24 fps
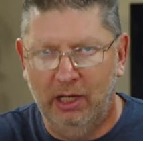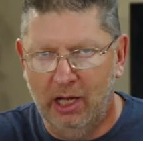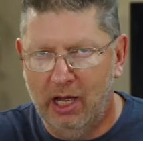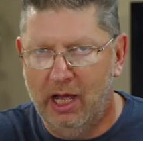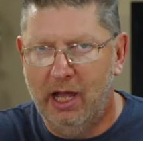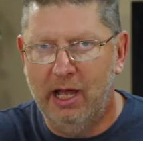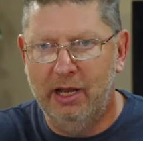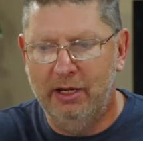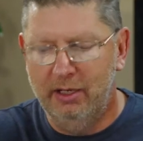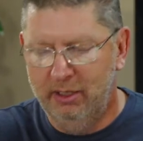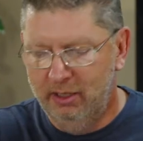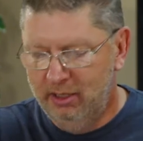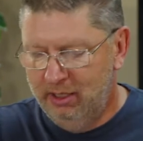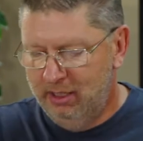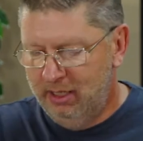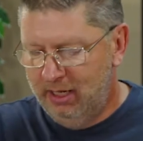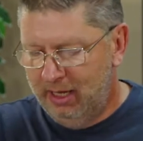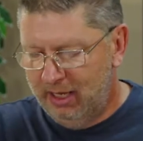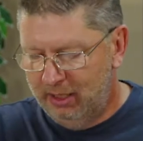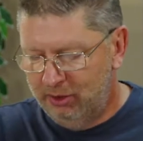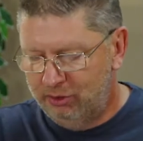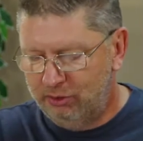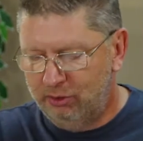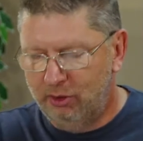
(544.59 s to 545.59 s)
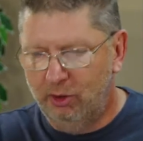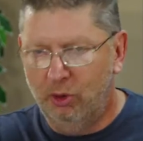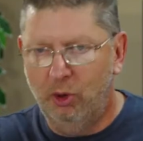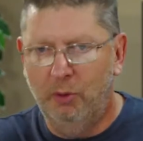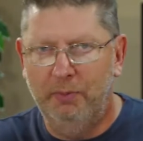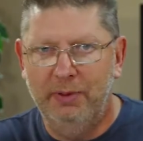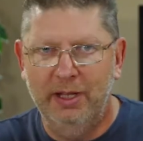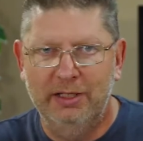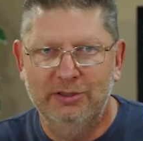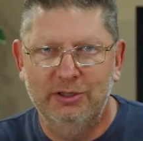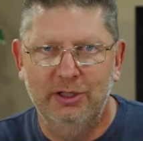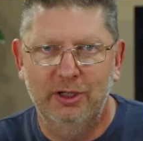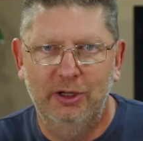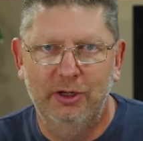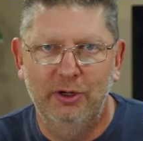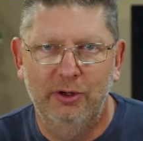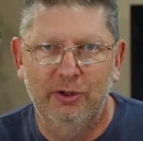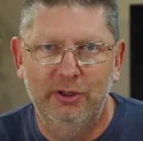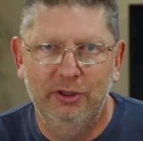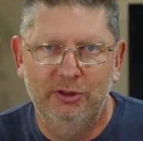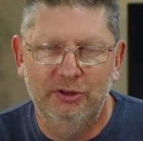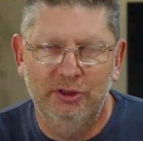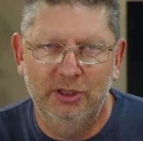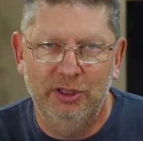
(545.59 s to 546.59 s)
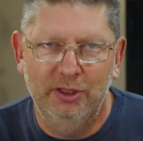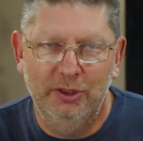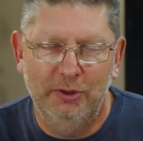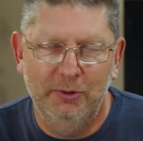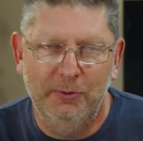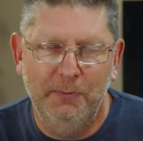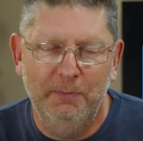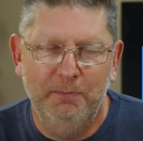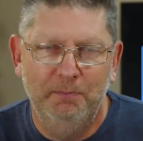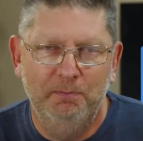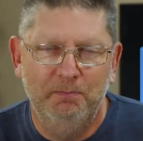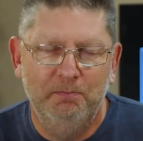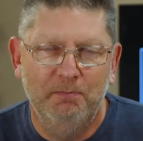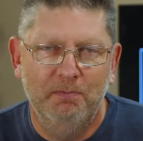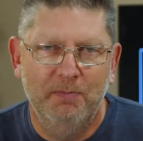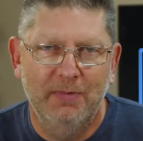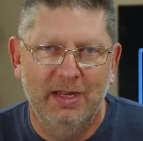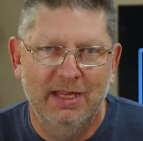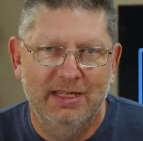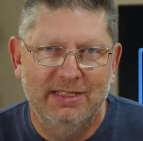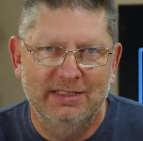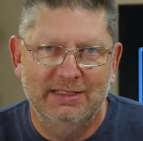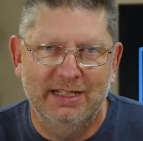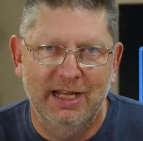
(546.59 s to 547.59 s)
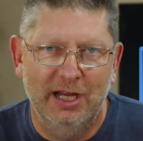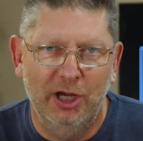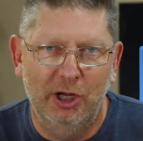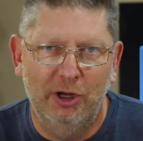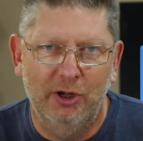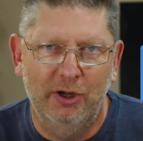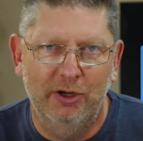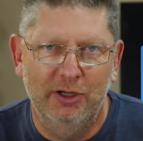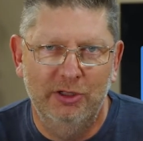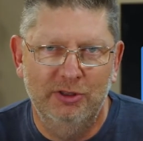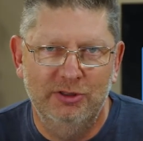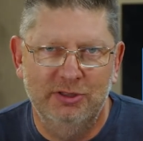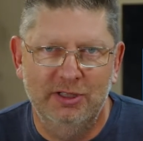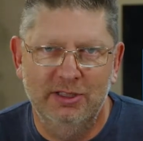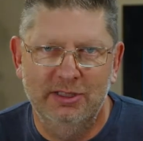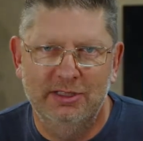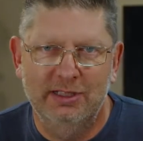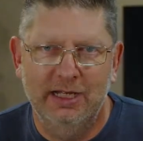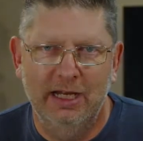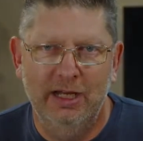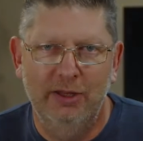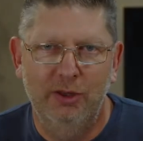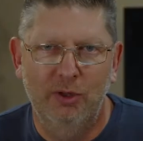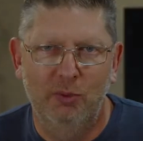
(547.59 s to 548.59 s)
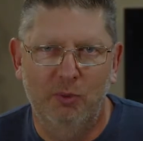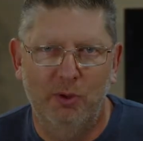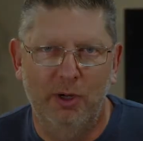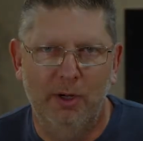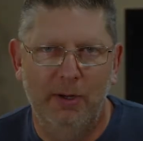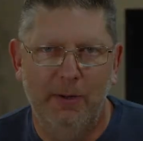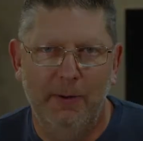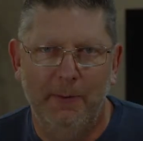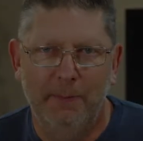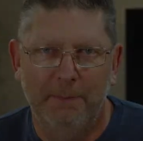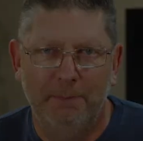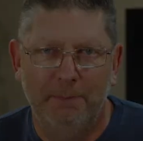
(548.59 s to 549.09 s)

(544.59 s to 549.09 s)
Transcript: God. And so I hope that's encouraging you. Stay encouraged and stay in the word.